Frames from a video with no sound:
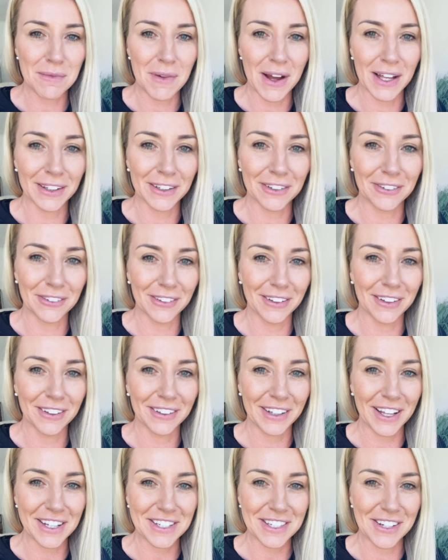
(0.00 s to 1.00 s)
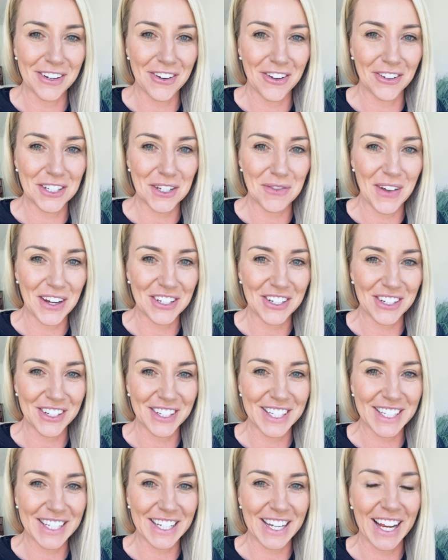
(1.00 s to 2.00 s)
my little lesson on
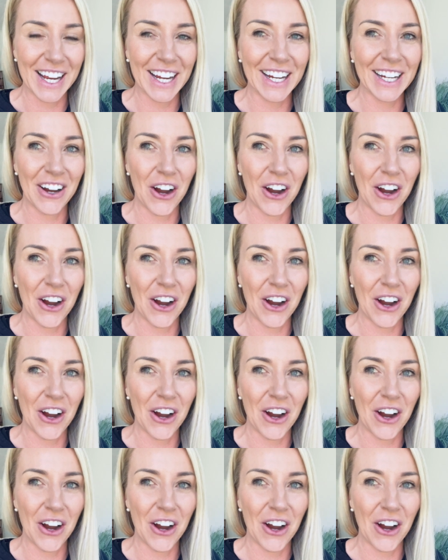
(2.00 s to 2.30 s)
dimensions today.